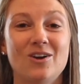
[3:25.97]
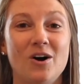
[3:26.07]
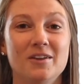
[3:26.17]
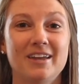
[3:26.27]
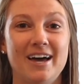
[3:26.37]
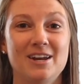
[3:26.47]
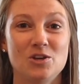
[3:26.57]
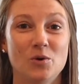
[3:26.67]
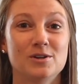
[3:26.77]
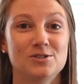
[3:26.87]
online
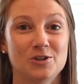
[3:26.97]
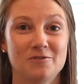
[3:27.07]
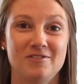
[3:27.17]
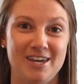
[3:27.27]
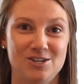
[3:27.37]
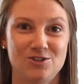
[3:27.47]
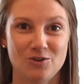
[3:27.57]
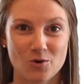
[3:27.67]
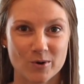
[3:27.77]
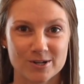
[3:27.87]
yoga certification
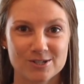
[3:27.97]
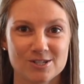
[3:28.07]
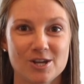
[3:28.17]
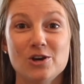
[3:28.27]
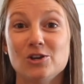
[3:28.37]
course,